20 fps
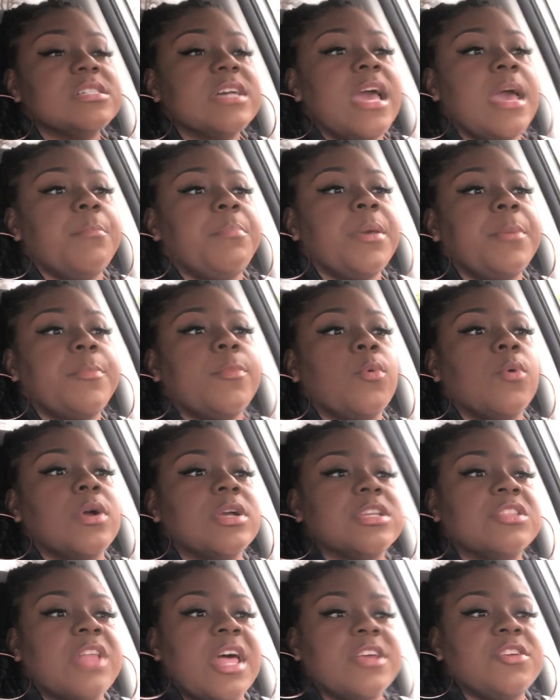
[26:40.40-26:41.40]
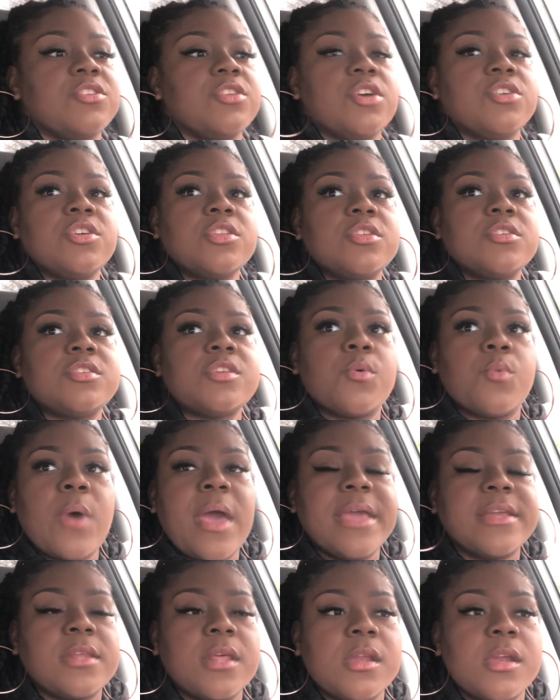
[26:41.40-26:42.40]
And people were like, you know, you're losing
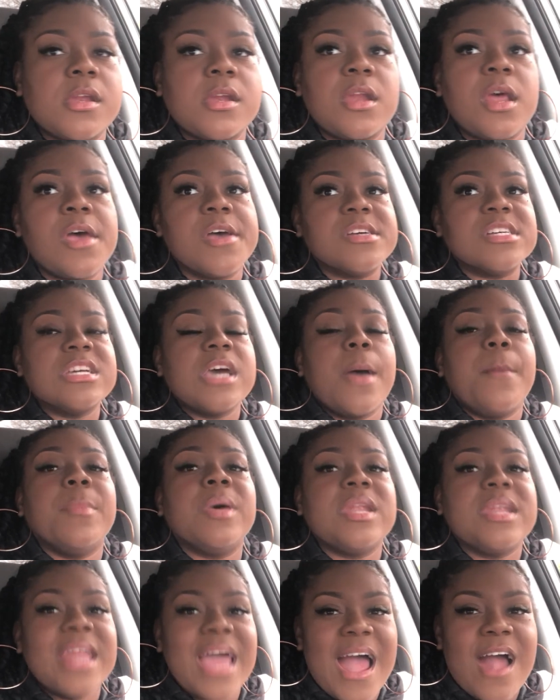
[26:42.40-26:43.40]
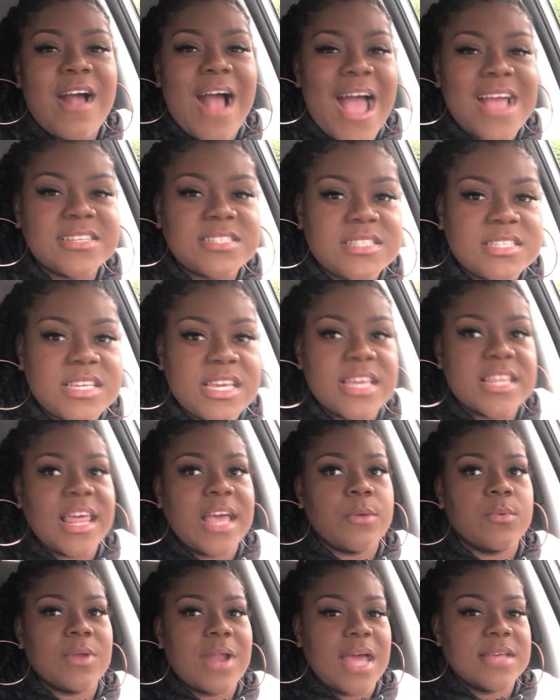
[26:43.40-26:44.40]
weight, da da da. But now I see it,
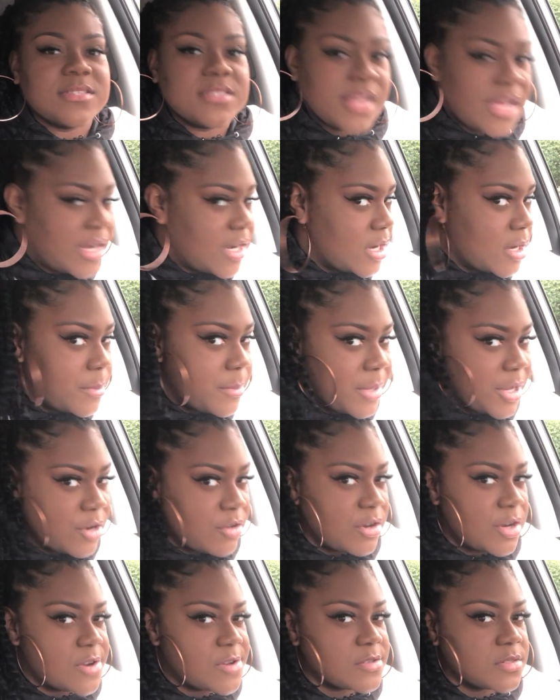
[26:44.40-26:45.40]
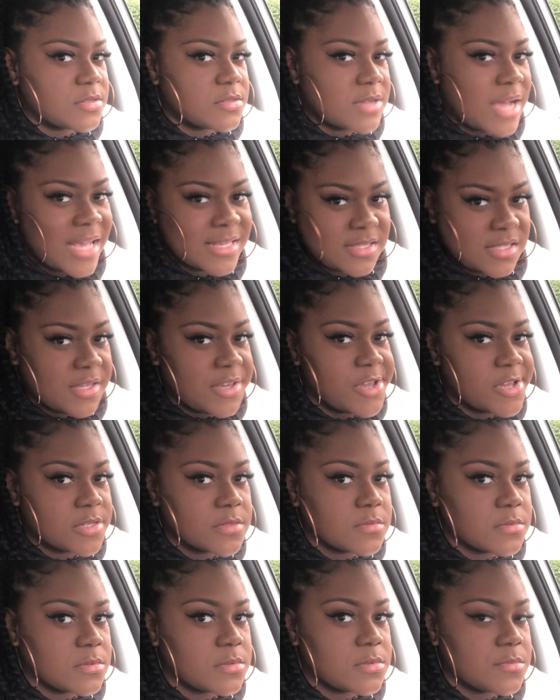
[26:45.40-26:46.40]
like when I stand in the mirror, I see it.
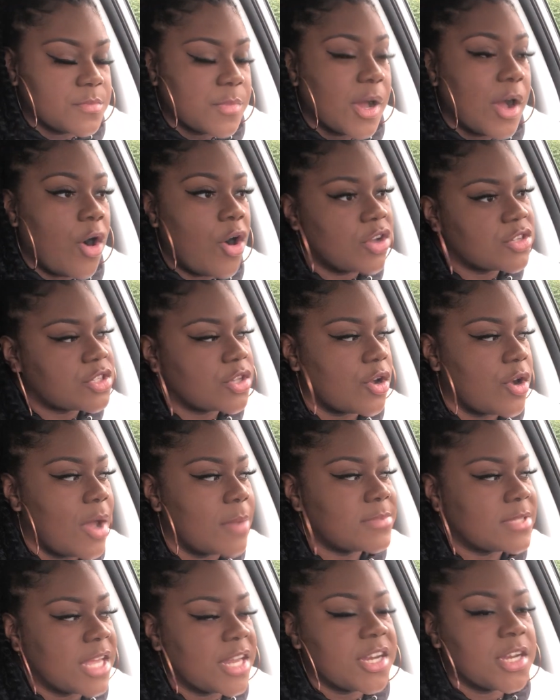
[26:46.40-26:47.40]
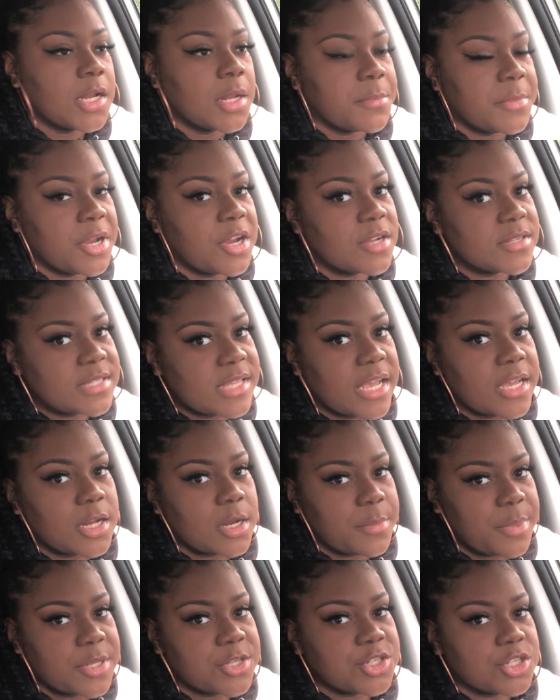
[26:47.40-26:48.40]
But also, I'm standing in the mirror and
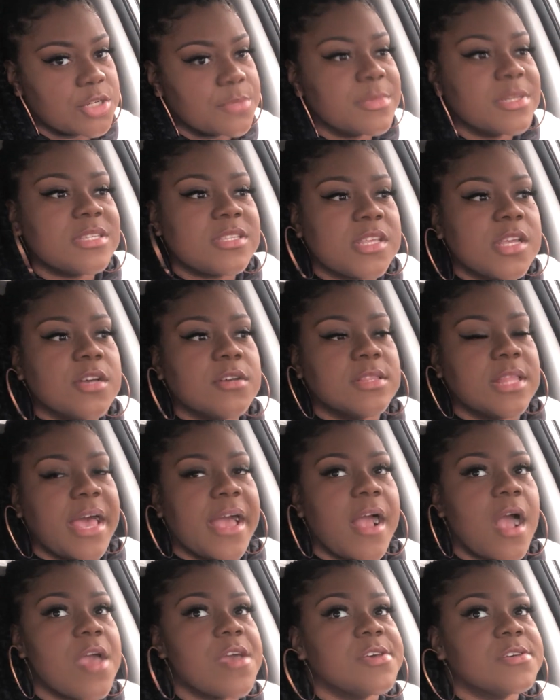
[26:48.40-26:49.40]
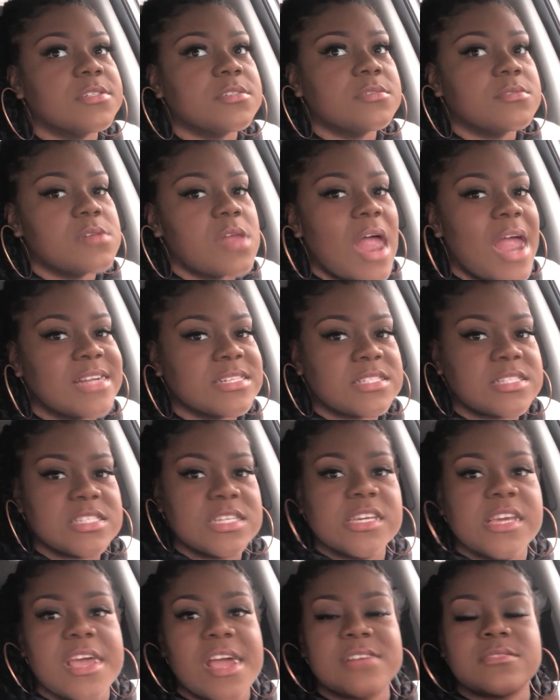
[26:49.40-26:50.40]
taking a picture. But still, like, I
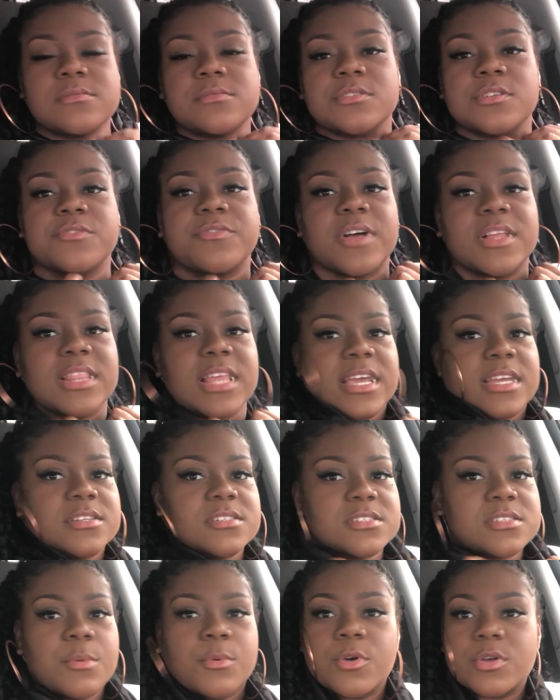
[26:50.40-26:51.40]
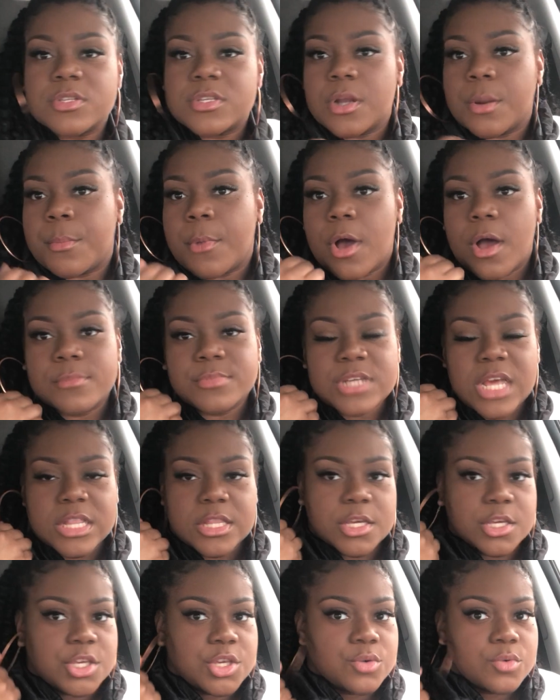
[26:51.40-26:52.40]
see it. I don't know if I like this. I'm going to the mall. I'm trying
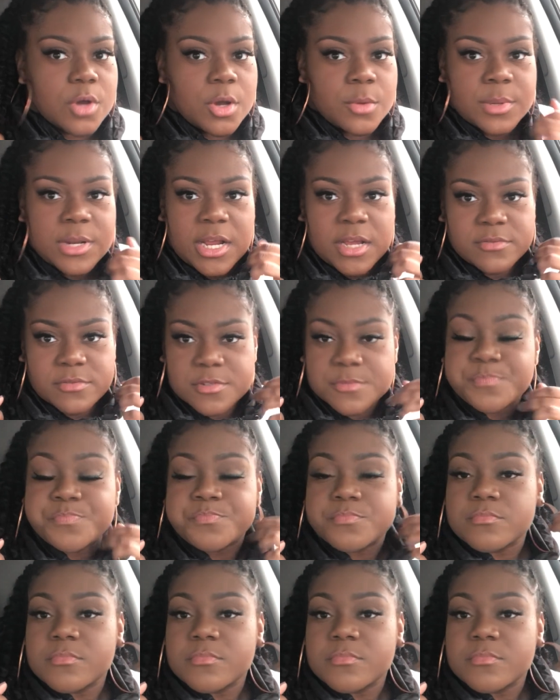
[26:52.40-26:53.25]
to look cute or whatever.